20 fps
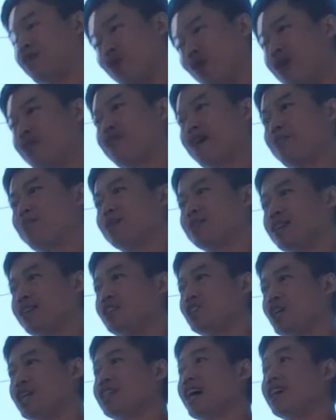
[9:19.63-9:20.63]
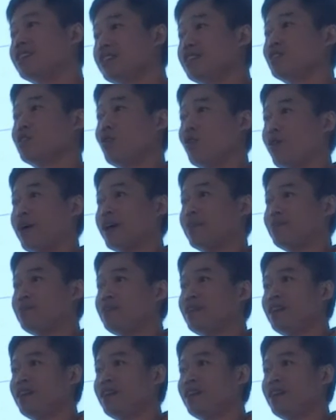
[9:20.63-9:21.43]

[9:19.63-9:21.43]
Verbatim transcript: 25% chance the answer is correct.